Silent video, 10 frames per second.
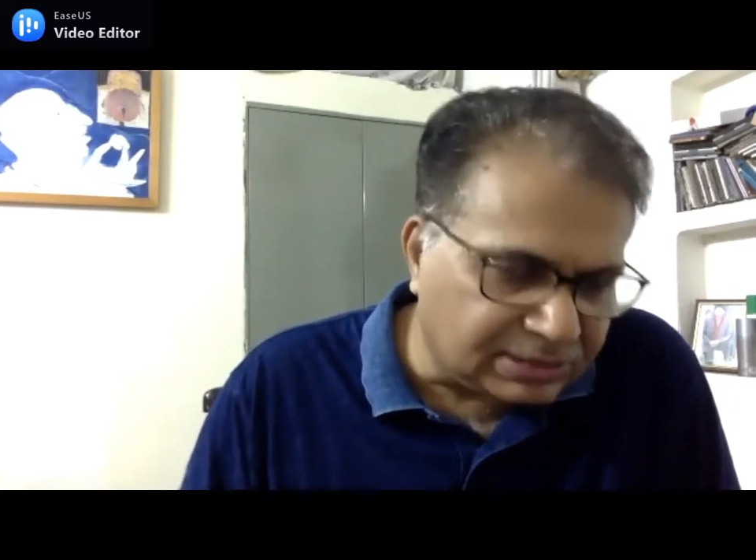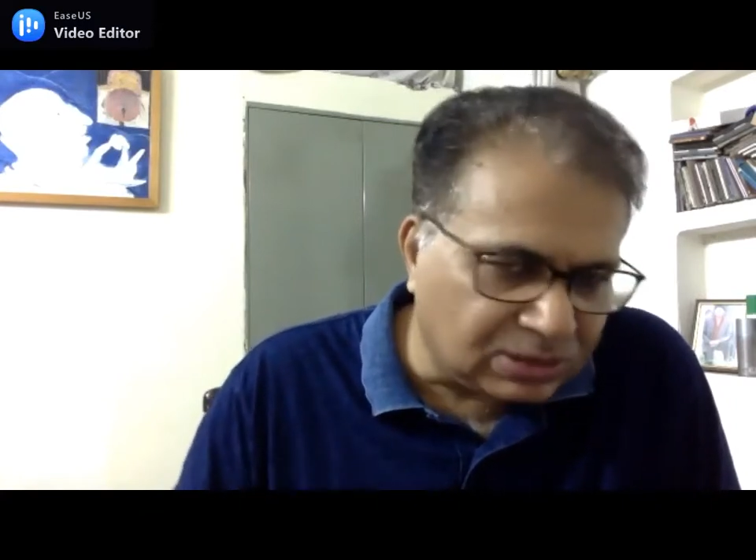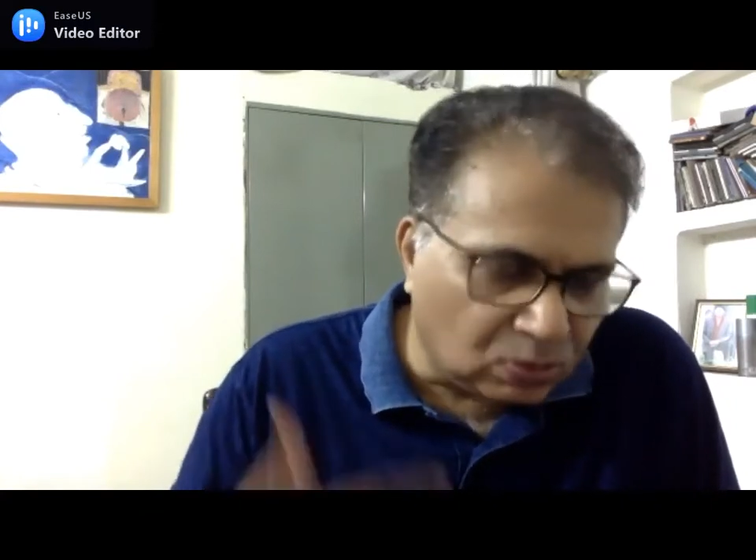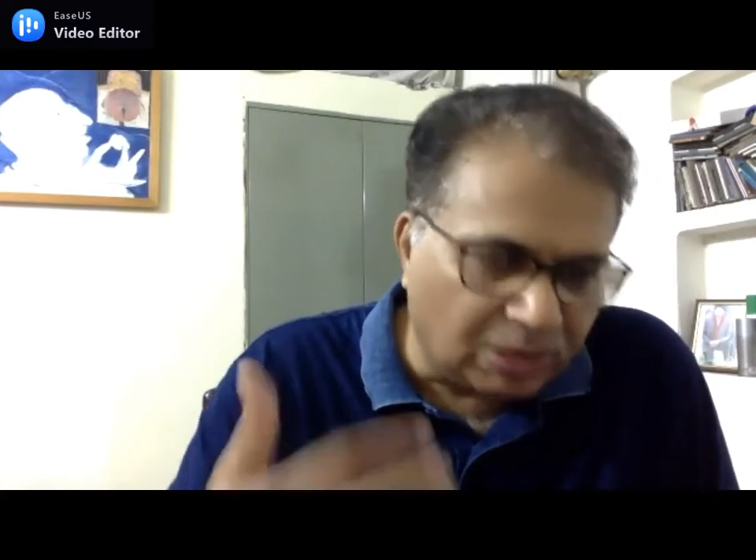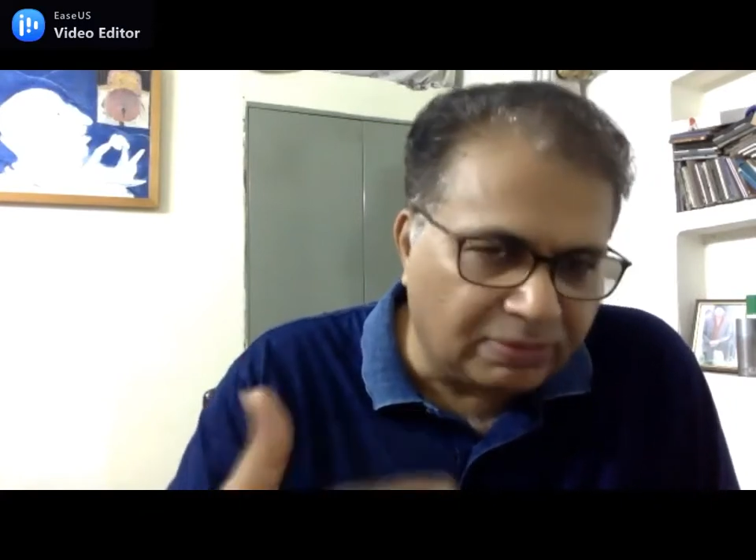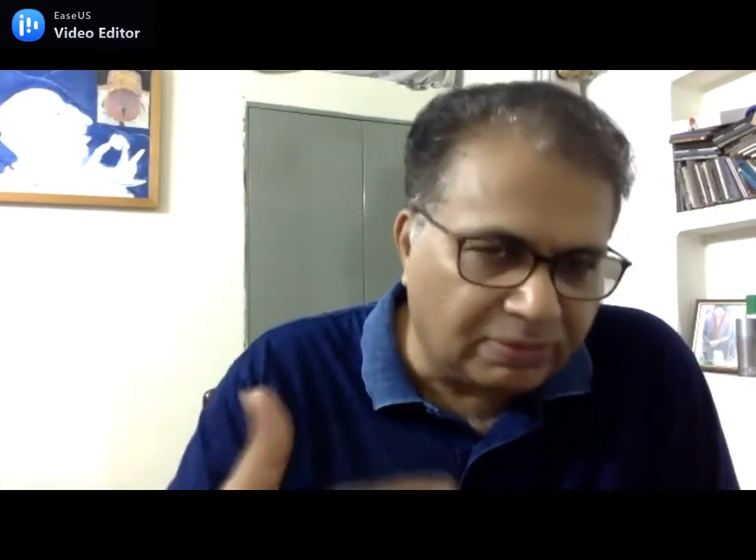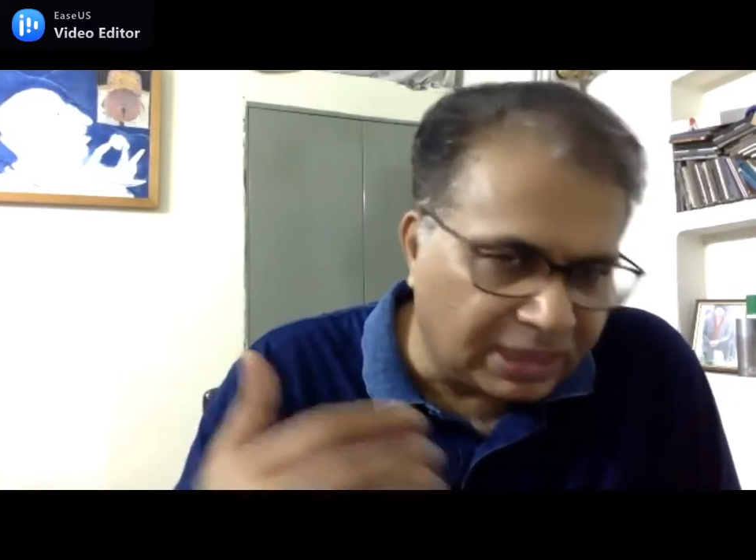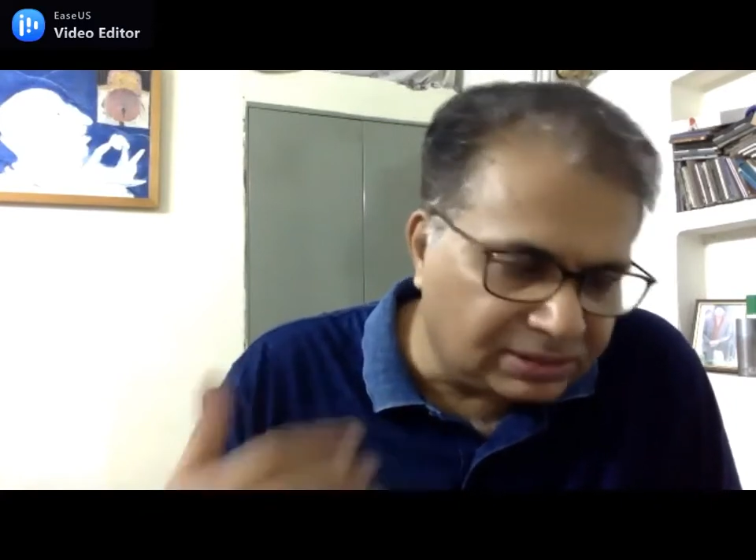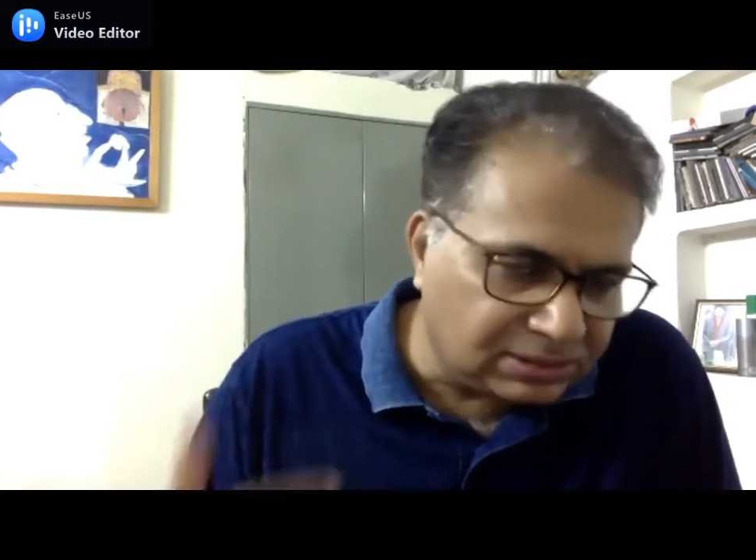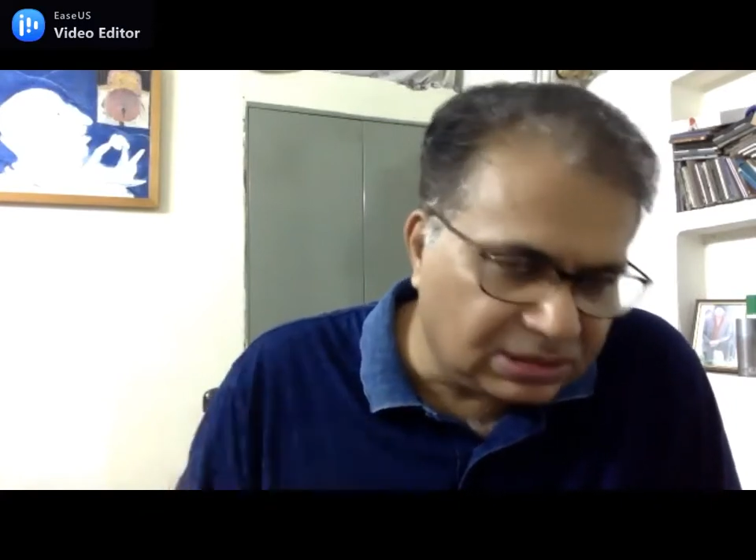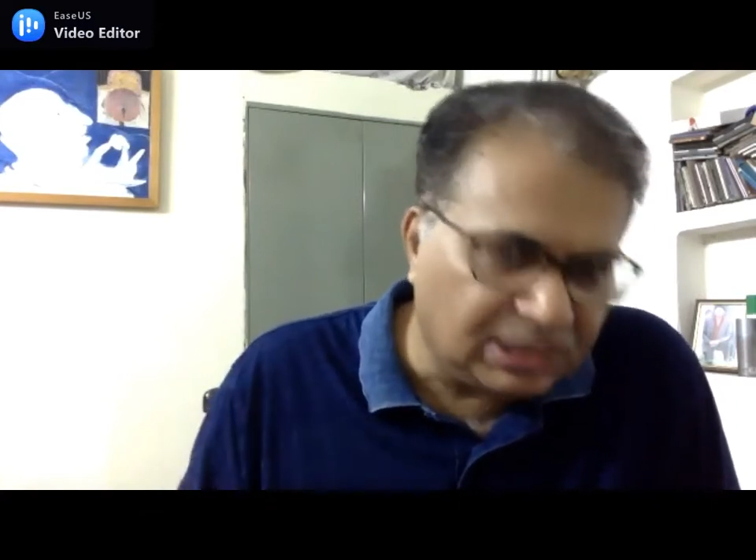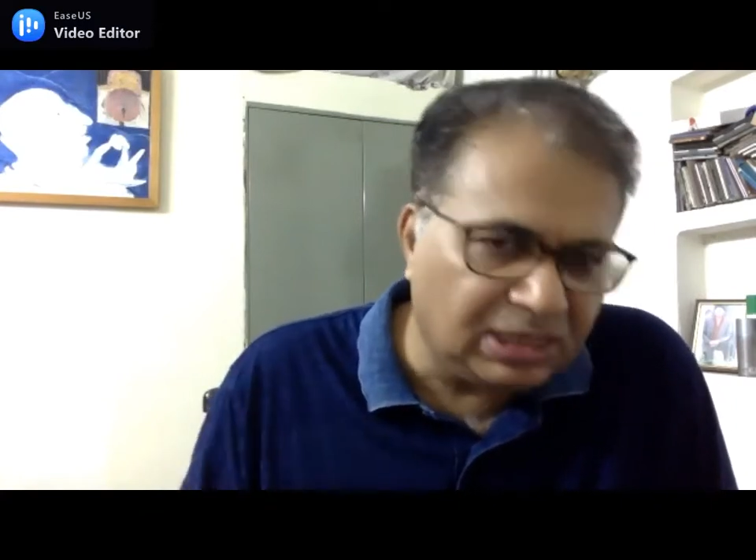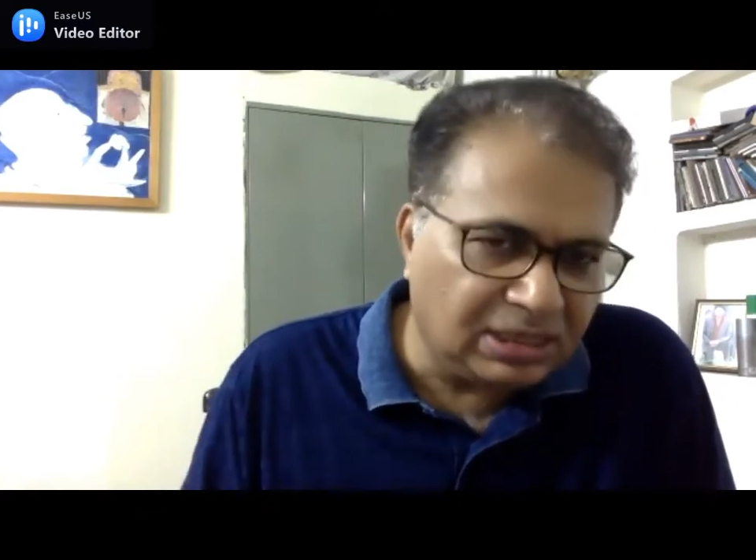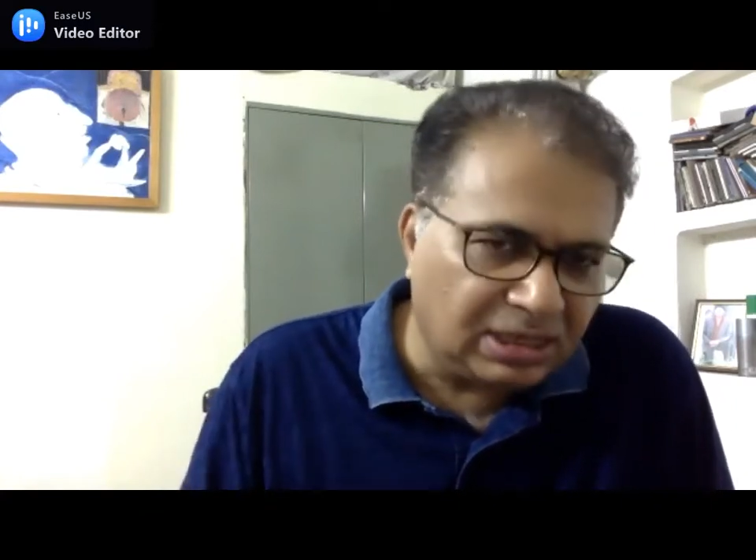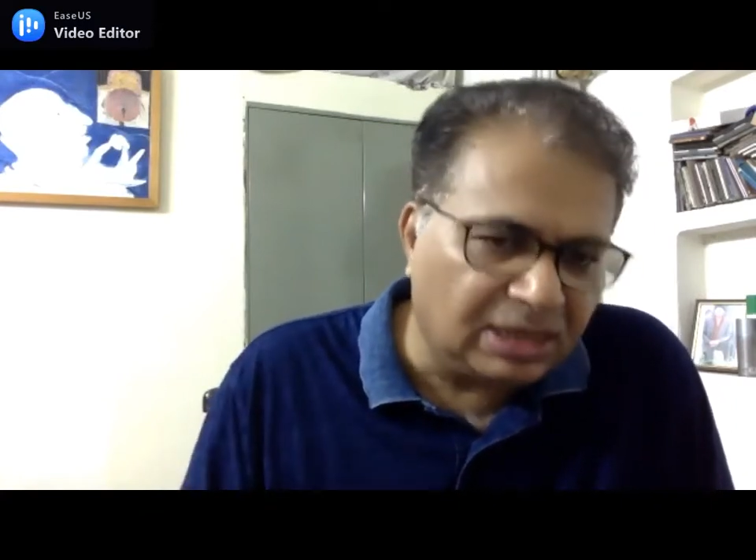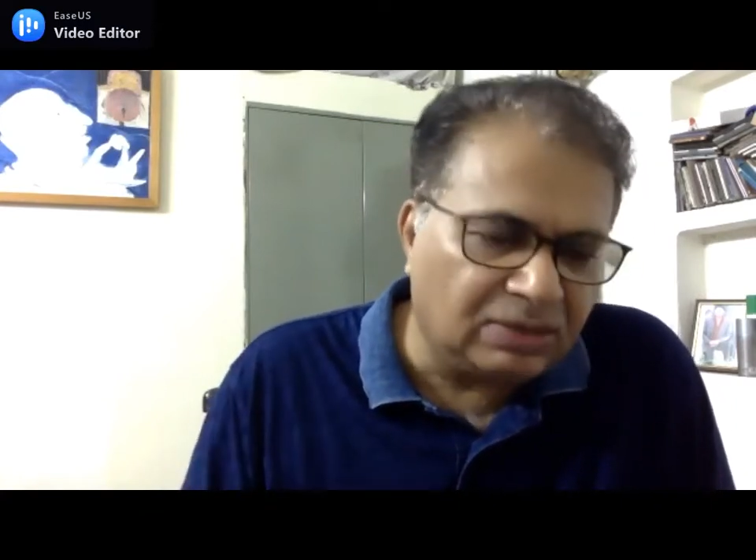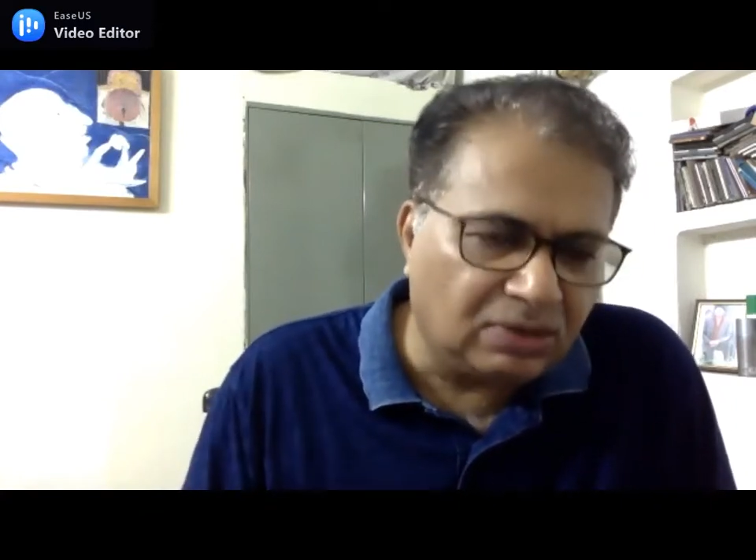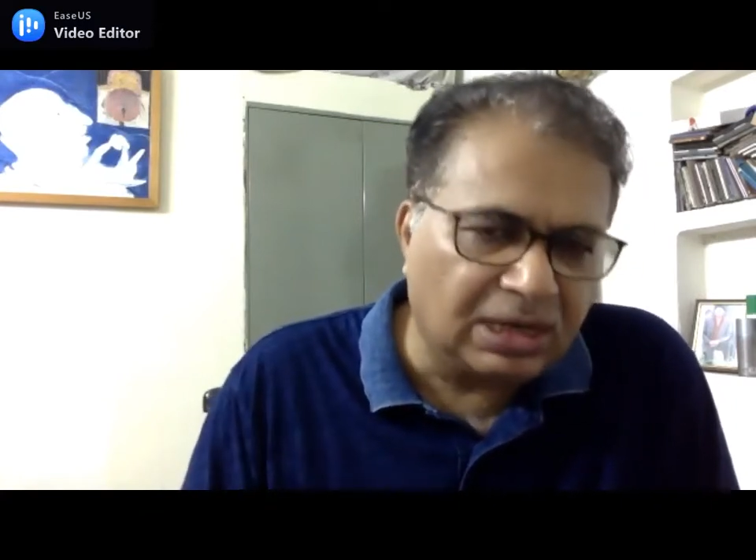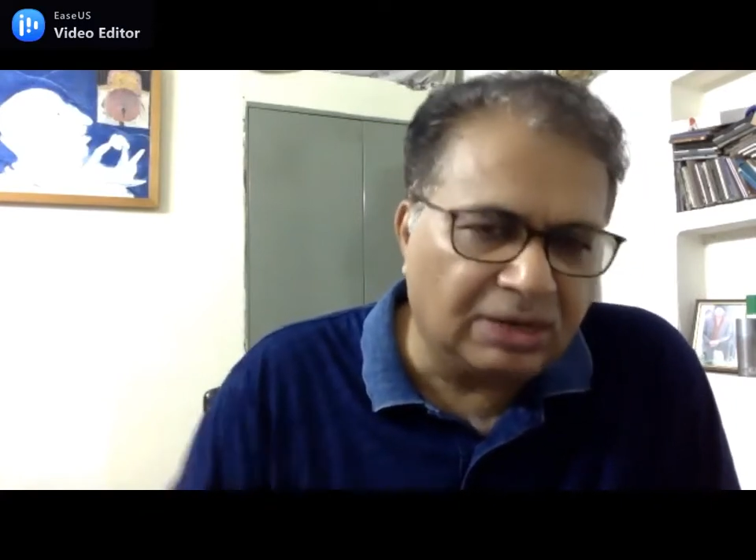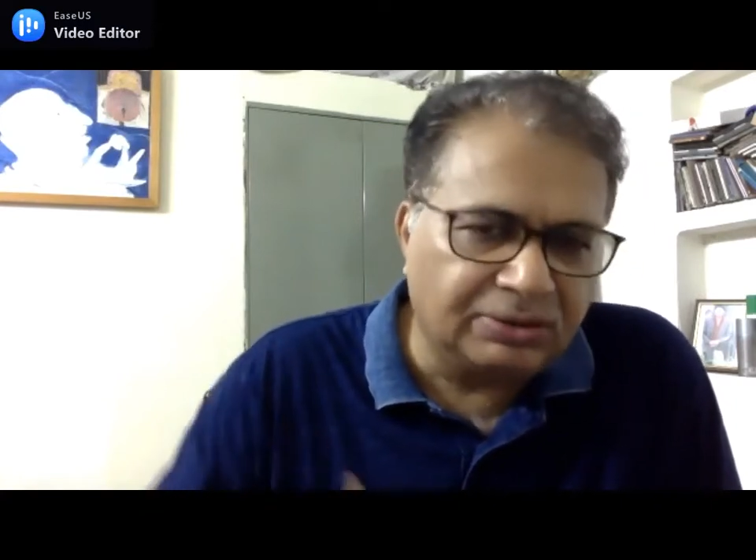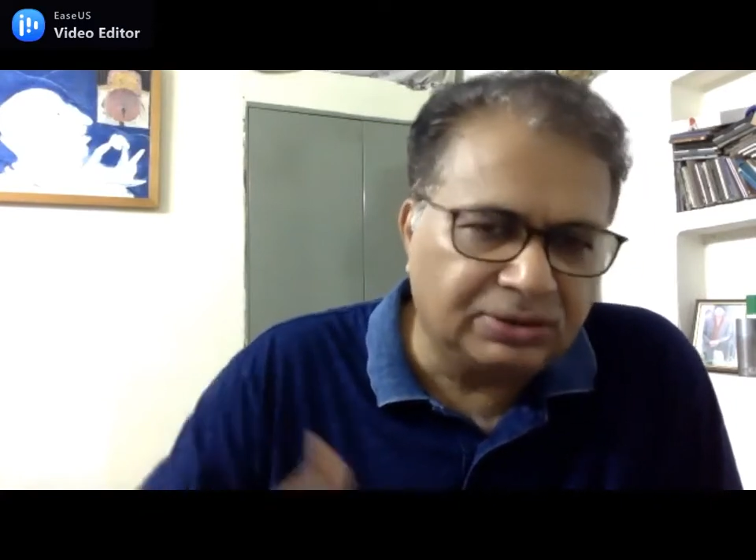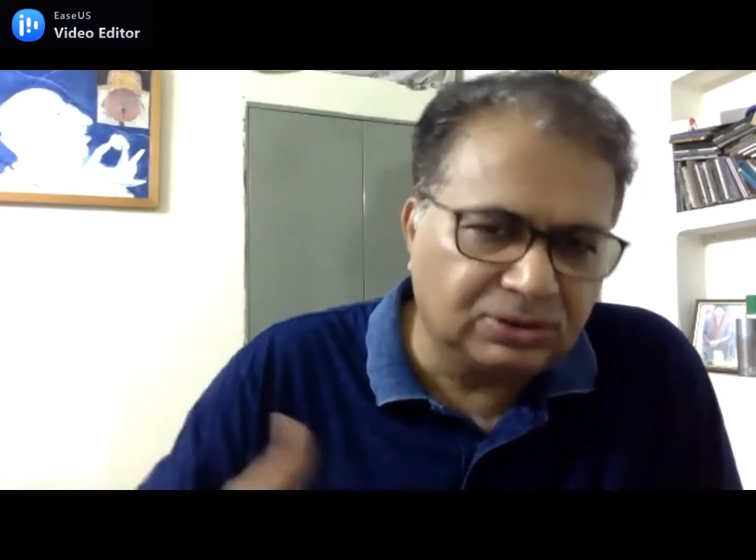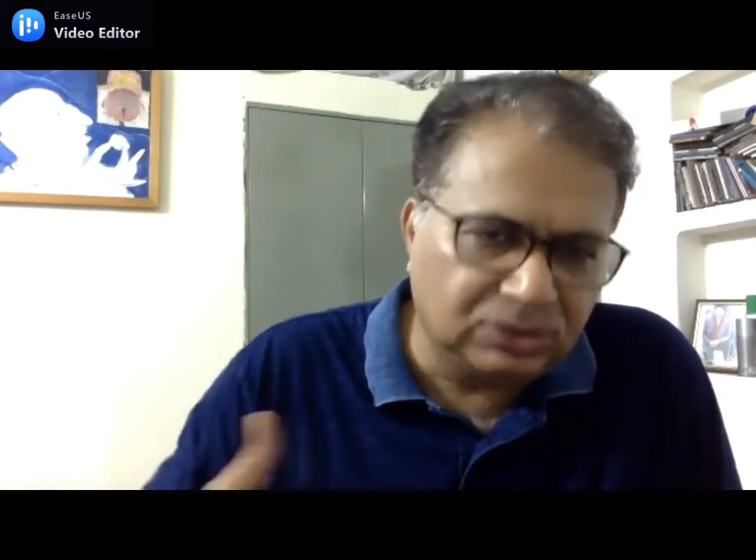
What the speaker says: Huawei and ZTE are not allowed to